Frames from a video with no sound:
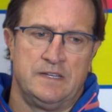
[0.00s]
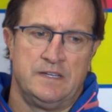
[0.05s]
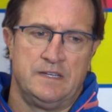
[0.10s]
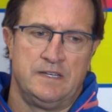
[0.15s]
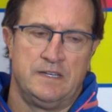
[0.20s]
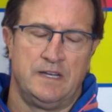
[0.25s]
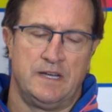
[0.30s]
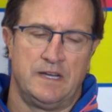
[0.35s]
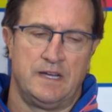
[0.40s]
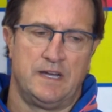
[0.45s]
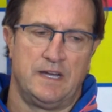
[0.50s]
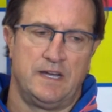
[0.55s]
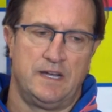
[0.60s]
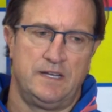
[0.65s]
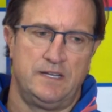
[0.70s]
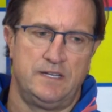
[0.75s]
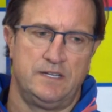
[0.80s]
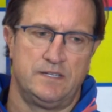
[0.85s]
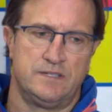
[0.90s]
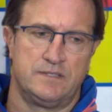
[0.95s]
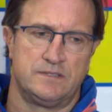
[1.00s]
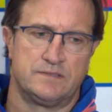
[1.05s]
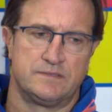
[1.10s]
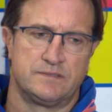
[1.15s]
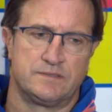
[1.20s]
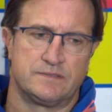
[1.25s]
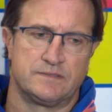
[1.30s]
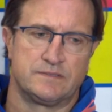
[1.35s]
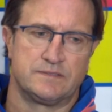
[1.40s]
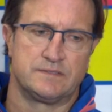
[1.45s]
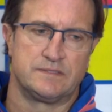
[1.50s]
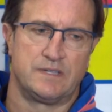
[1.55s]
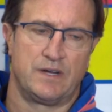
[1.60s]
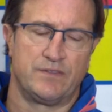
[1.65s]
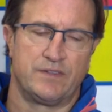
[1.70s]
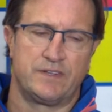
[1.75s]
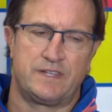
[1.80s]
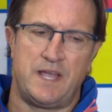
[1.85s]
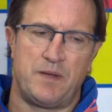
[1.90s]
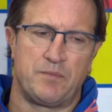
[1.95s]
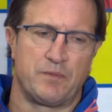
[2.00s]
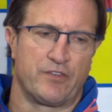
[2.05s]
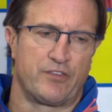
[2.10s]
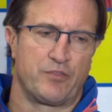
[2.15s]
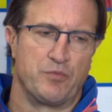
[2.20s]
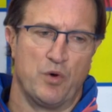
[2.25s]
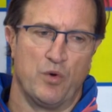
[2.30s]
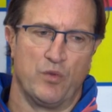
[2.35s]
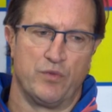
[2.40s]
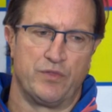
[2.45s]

There are a couple of small